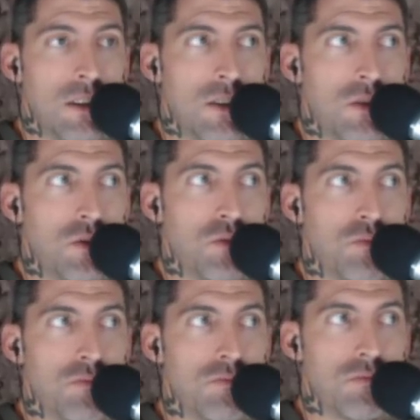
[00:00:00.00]

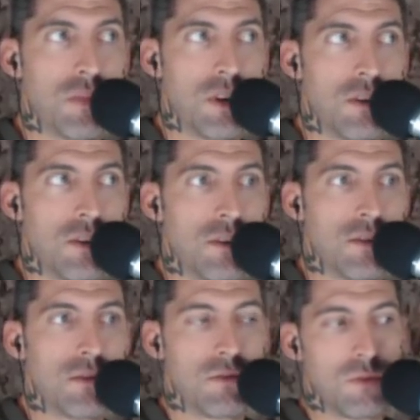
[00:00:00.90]
whom
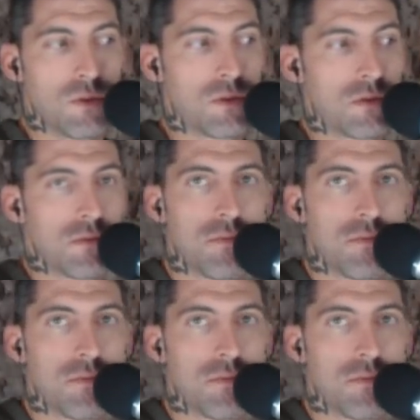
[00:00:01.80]
was